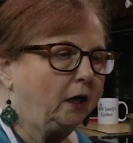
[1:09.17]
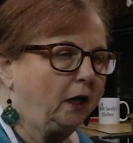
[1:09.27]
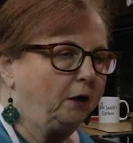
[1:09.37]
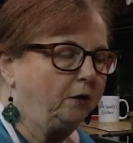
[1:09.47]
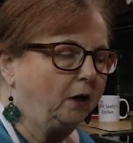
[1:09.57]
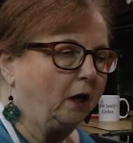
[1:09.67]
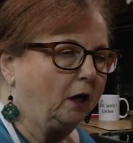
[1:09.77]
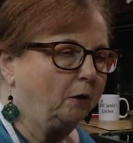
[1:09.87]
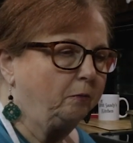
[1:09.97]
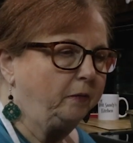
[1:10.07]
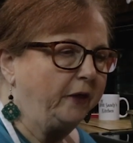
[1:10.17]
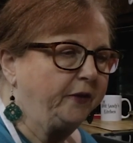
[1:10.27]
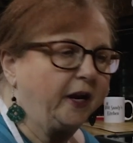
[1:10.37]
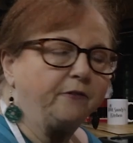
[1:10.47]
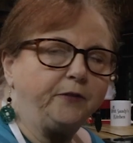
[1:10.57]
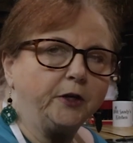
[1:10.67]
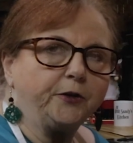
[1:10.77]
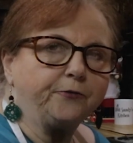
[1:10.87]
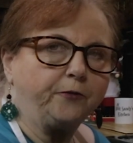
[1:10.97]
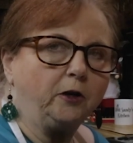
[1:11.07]
and then I filled
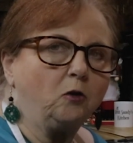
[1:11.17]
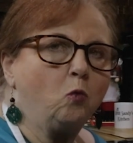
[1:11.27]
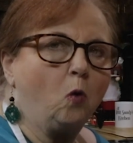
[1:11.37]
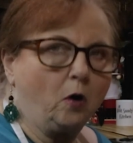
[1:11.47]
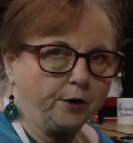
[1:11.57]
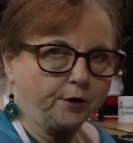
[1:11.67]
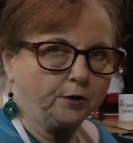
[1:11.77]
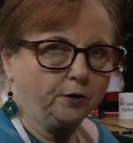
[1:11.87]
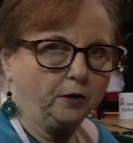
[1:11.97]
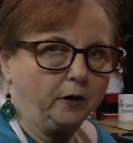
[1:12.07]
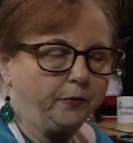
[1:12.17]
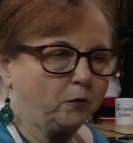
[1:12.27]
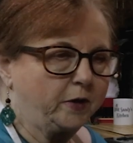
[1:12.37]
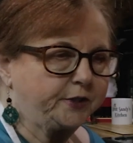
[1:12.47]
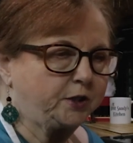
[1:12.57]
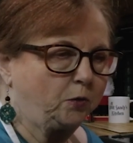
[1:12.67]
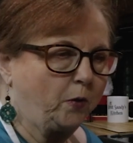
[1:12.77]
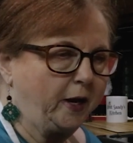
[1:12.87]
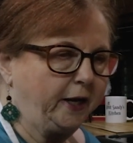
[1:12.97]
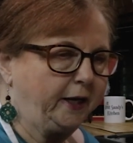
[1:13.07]
it full of water the rest of the
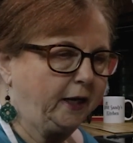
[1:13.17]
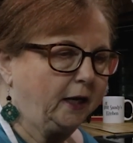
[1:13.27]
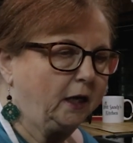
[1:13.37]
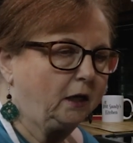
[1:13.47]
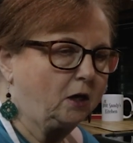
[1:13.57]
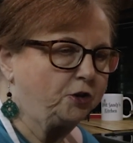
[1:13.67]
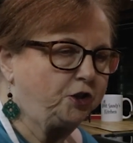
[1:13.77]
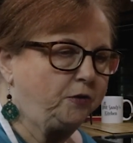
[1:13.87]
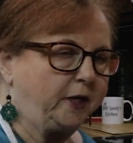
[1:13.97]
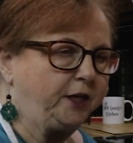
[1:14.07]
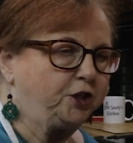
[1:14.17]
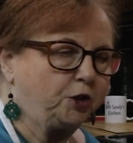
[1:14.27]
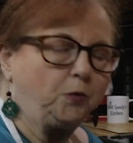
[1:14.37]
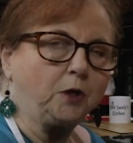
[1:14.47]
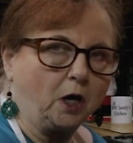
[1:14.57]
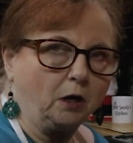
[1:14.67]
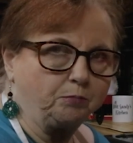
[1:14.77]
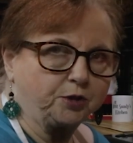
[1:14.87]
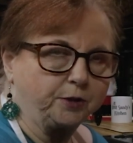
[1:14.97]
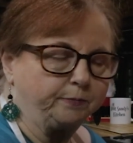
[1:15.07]
way, because you need 2
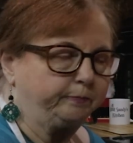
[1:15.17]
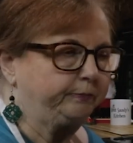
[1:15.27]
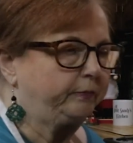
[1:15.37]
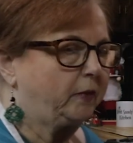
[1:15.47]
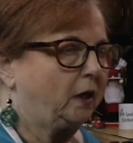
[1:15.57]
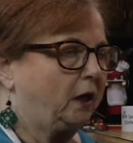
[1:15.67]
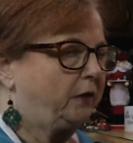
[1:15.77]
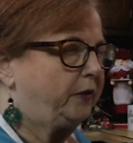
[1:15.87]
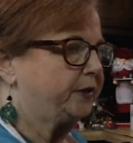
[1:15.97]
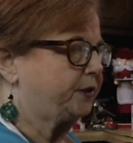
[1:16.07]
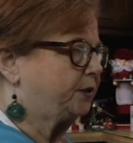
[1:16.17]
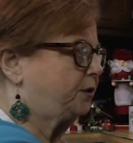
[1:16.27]
cups. This is